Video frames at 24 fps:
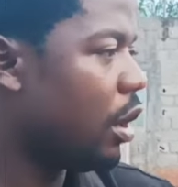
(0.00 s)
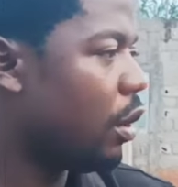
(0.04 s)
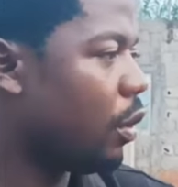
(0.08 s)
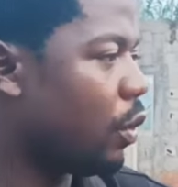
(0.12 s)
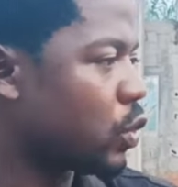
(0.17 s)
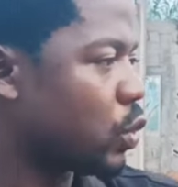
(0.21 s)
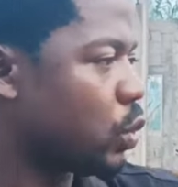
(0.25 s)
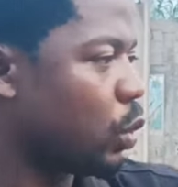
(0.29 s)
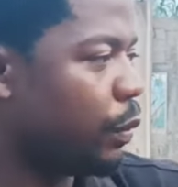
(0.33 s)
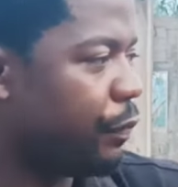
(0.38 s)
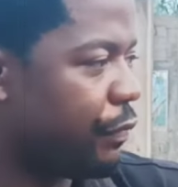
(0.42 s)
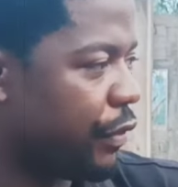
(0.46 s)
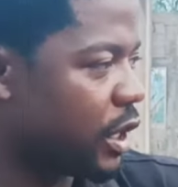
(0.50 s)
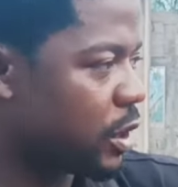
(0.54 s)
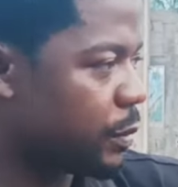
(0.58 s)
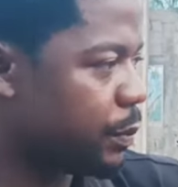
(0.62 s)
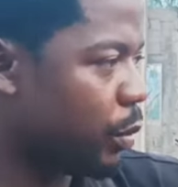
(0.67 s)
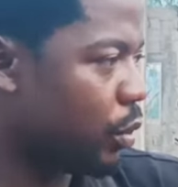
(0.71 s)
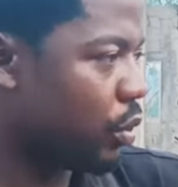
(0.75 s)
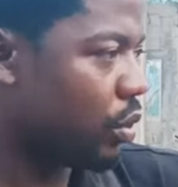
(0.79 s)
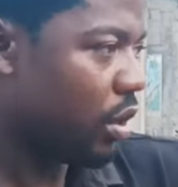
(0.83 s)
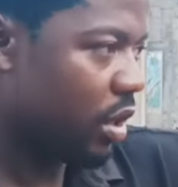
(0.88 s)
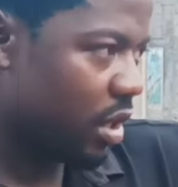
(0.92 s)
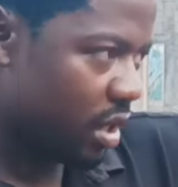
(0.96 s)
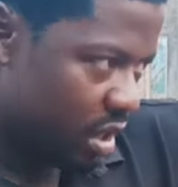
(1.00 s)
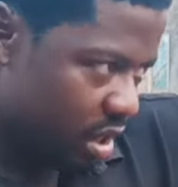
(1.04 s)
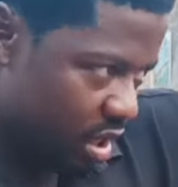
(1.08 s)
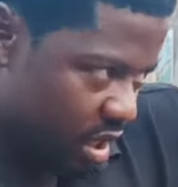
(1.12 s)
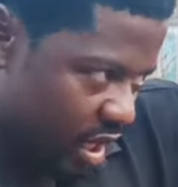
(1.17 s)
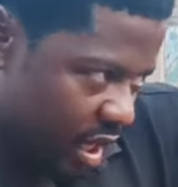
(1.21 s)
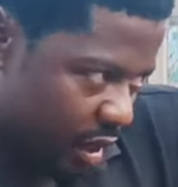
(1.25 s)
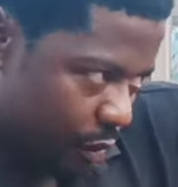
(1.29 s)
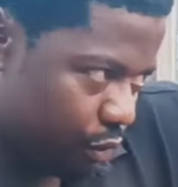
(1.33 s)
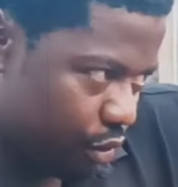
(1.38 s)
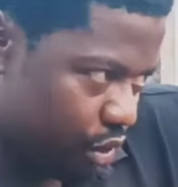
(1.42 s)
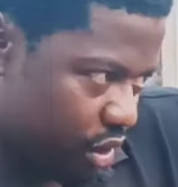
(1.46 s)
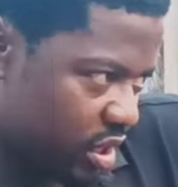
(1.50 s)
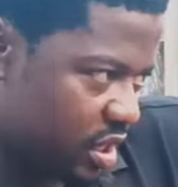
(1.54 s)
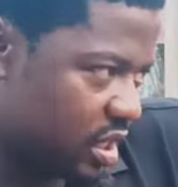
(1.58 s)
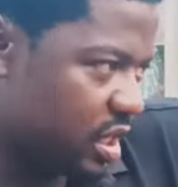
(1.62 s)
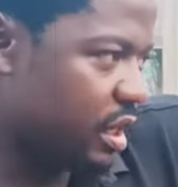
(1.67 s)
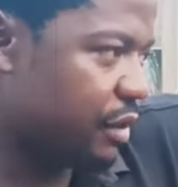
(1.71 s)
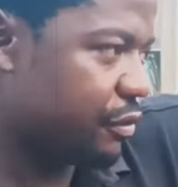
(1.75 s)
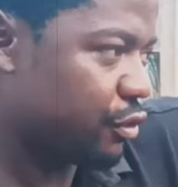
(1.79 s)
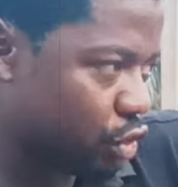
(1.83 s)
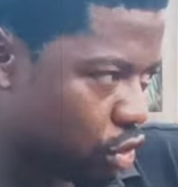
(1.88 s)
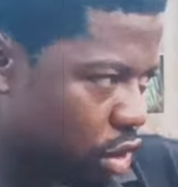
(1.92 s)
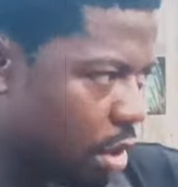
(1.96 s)
or through Facebook, they will
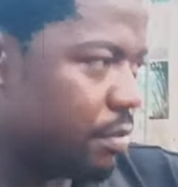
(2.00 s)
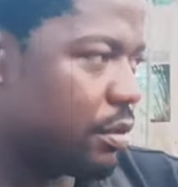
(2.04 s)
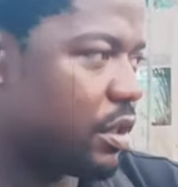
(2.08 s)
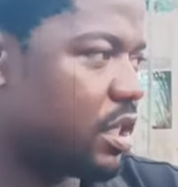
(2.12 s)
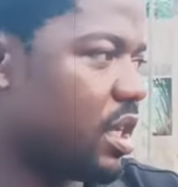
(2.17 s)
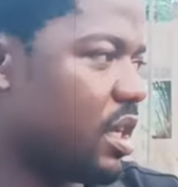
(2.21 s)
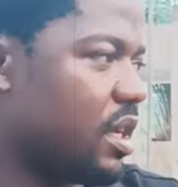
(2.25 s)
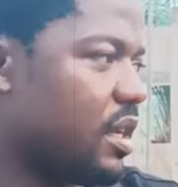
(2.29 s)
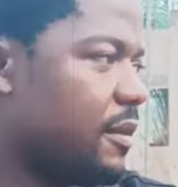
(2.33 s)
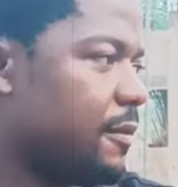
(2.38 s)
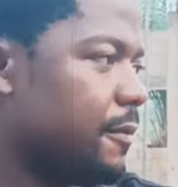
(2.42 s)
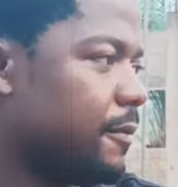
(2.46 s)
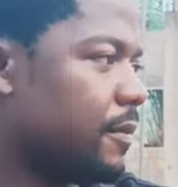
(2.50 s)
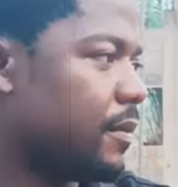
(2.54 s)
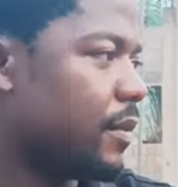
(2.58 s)
receive something.